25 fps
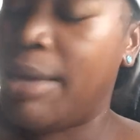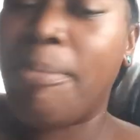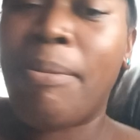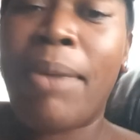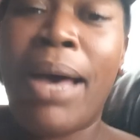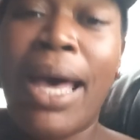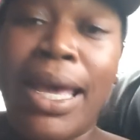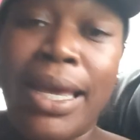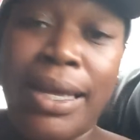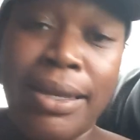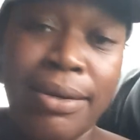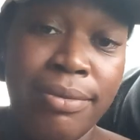
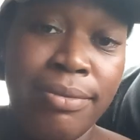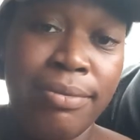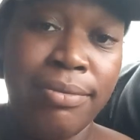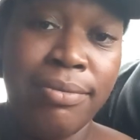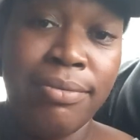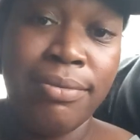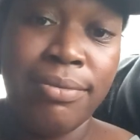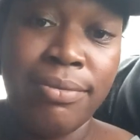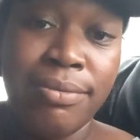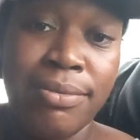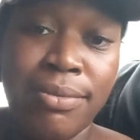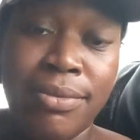Might
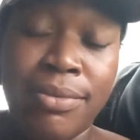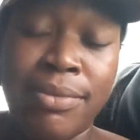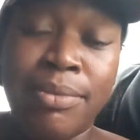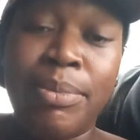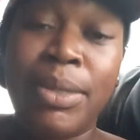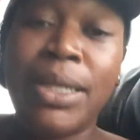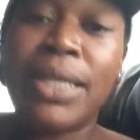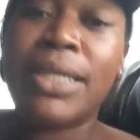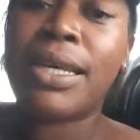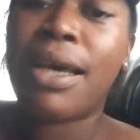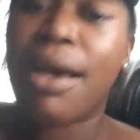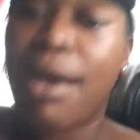
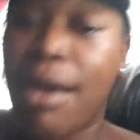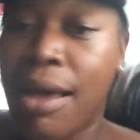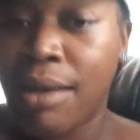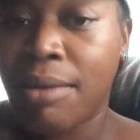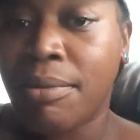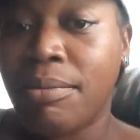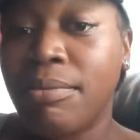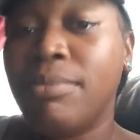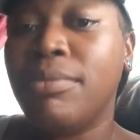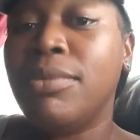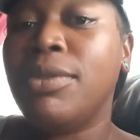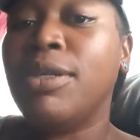be
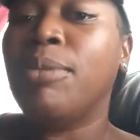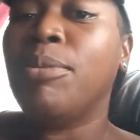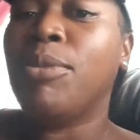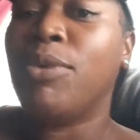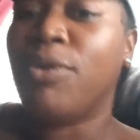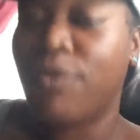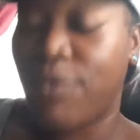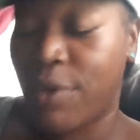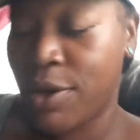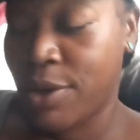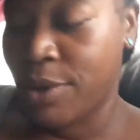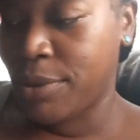time to
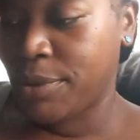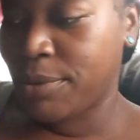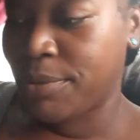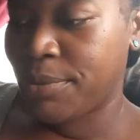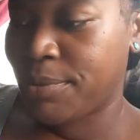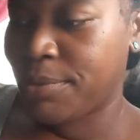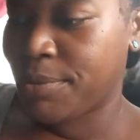move on.